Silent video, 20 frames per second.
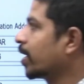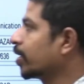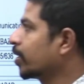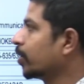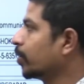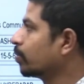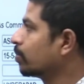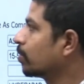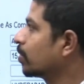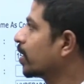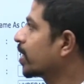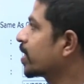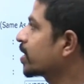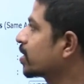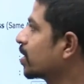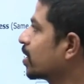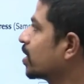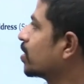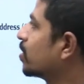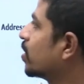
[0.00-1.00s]
continue.
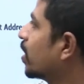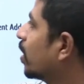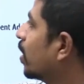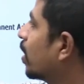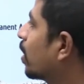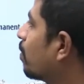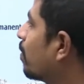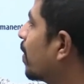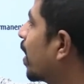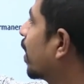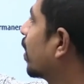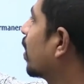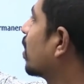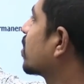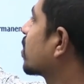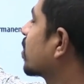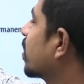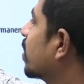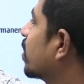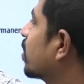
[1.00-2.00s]
Next, uh, gender, marital
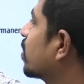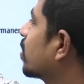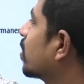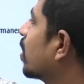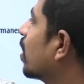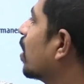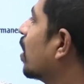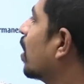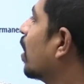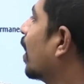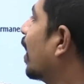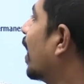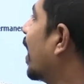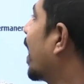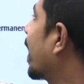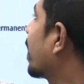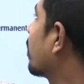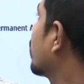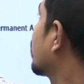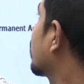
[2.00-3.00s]
status,
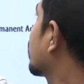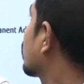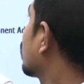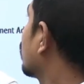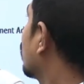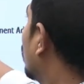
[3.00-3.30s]
languages